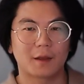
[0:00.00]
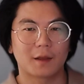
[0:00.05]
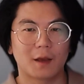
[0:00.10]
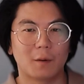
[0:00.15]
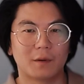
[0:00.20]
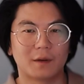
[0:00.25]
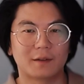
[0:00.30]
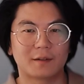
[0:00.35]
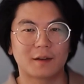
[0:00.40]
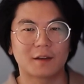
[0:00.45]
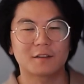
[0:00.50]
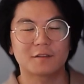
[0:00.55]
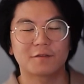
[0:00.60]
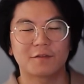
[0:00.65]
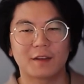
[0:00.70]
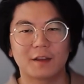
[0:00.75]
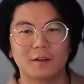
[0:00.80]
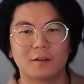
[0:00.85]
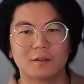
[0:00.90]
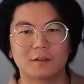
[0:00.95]
And when a test
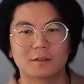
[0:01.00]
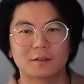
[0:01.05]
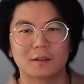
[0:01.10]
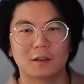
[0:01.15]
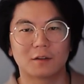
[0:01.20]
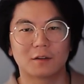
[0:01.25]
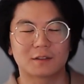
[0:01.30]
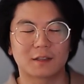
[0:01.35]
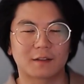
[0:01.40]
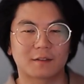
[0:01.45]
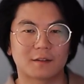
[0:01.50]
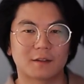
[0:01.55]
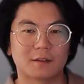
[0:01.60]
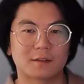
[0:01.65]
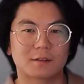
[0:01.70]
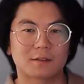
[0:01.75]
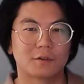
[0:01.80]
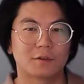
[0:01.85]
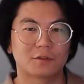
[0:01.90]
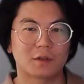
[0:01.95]
fails, it looks like
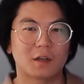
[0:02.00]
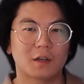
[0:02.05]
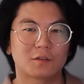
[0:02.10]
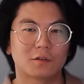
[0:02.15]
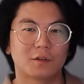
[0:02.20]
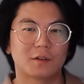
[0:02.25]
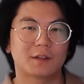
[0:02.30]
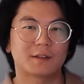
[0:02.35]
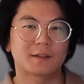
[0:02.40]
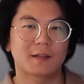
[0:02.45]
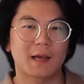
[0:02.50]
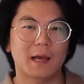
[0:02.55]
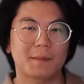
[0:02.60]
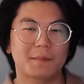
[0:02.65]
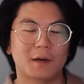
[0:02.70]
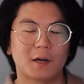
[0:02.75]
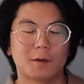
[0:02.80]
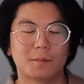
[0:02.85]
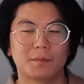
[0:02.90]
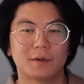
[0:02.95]
this. There's also the tap
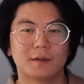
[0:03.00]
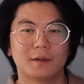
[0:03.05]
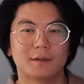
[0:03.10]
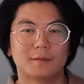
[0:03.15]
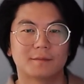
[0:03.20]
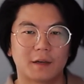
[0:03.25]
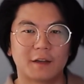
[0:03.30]
output.